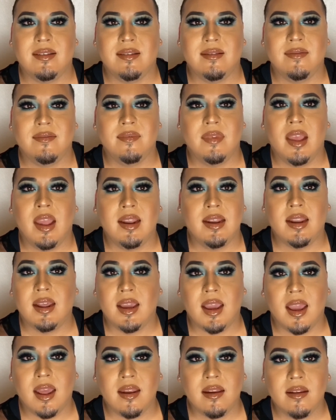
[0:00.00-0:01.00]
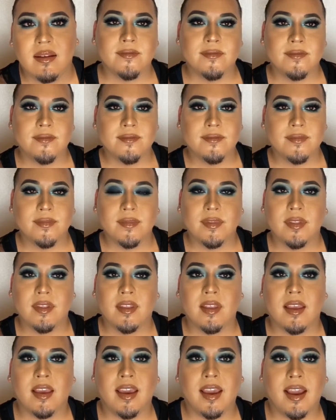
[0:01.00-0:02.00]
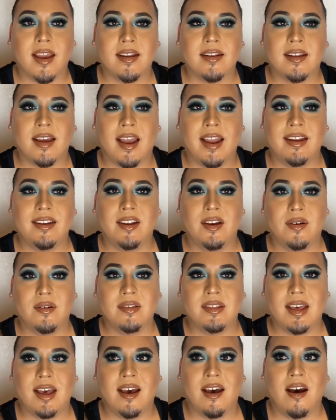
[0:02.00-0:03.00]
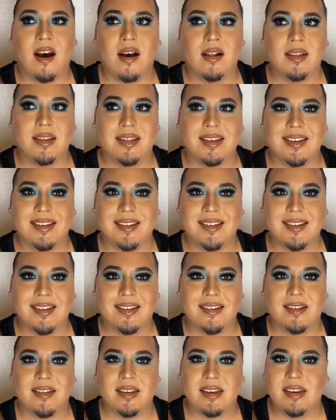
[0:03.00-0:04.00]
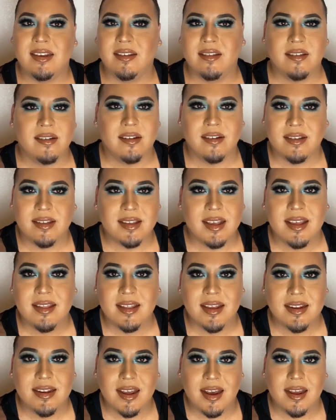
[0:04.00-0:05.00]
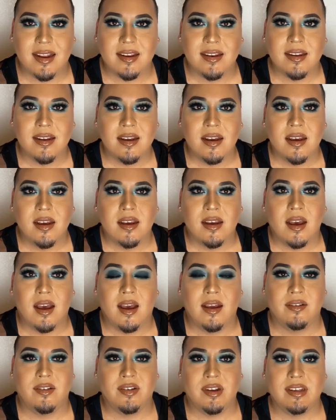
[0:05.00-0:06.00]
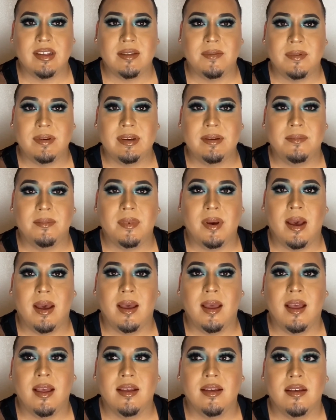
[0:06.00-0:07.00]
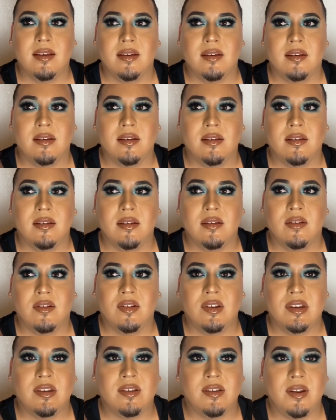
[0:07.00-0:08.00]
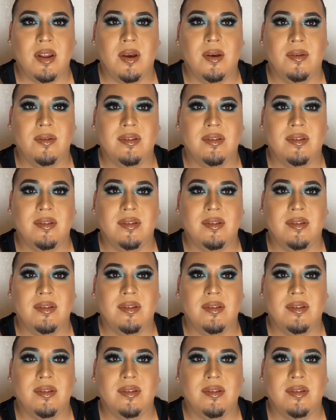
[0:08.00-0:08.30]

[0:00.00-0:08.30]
ending it. And I know that all of this is easier said than done, trust me, but just know,